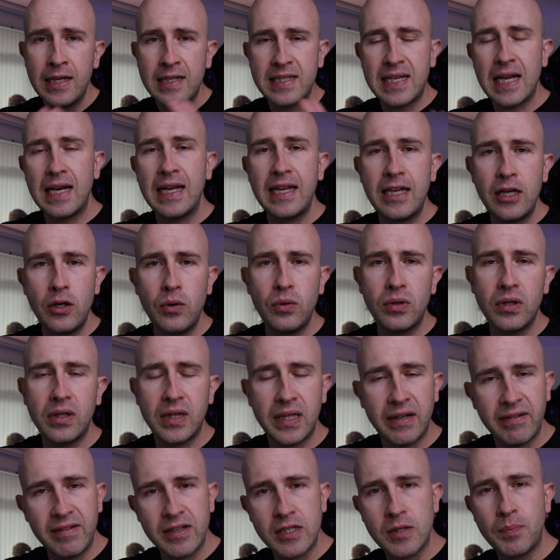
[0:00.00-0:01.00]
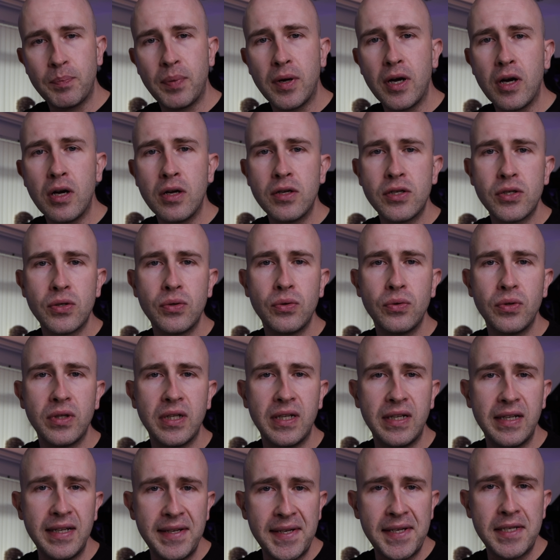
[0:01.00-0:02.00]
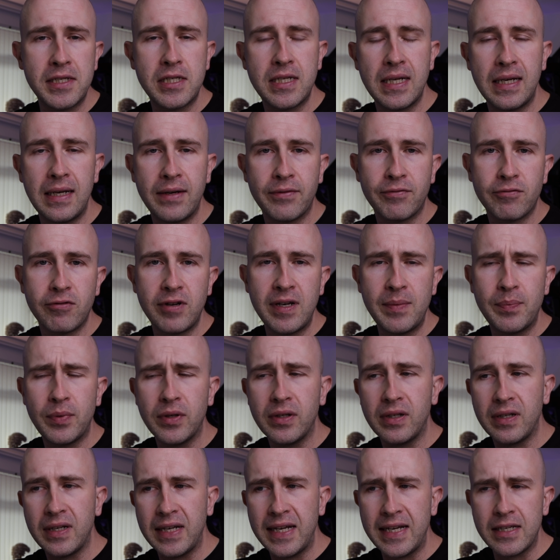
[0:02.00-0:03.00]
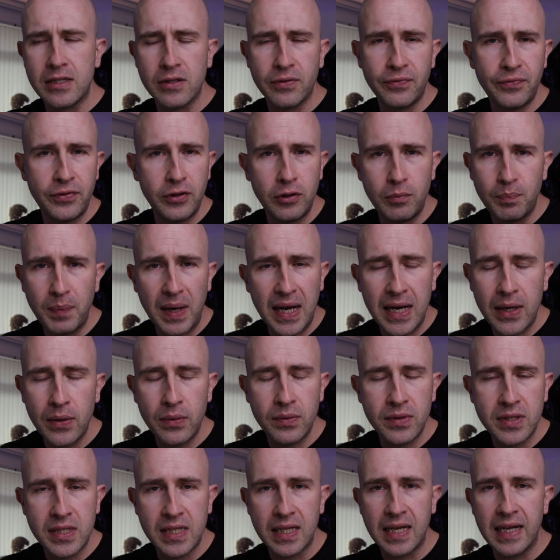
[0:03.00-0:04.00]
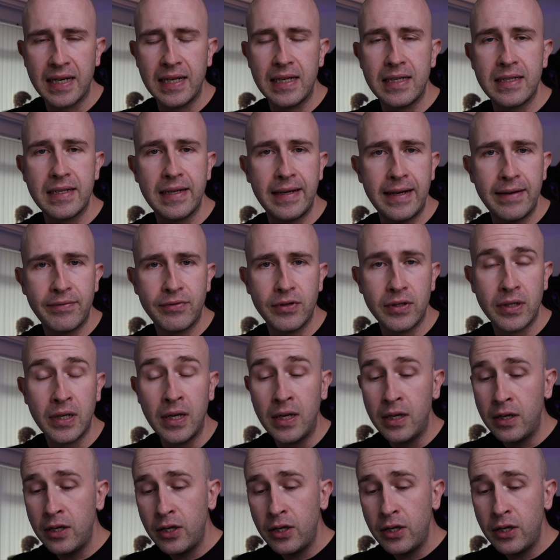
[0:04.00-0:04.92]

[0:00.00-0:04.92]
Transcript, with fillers: telling you that there is a parcel that needs delivery but needs a few pounds to get it delivered.